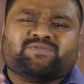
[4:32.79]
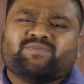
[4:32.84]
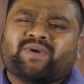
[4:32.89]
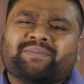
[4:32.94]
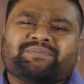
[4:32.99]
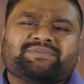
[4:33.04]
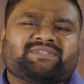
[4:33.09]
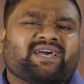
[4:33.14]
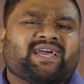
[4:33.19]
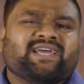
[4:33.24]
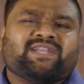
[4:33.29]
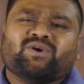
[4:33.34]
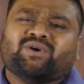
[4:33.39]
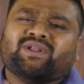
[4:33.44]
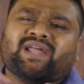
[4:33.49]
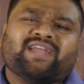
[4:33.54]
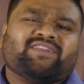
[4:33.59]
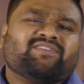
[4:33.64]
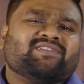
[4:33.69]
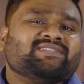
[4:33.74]
website,
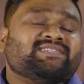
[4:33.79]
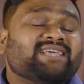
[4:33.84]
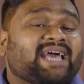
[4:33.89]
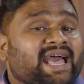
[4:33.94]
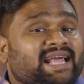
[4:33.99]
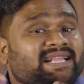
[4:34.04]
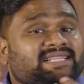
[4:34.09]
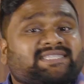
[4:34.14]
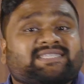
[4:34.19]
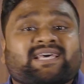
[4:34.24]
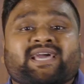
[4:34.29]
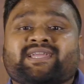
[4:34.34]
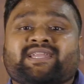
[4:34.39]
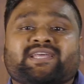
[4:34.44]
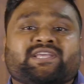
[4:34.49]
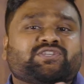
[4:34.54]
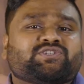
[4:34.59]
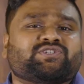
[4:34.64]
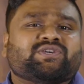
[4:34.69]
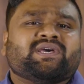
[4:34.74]
collaterals, and
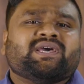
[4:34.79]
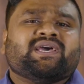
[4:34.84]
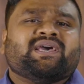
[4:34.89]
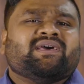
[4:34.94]
signage.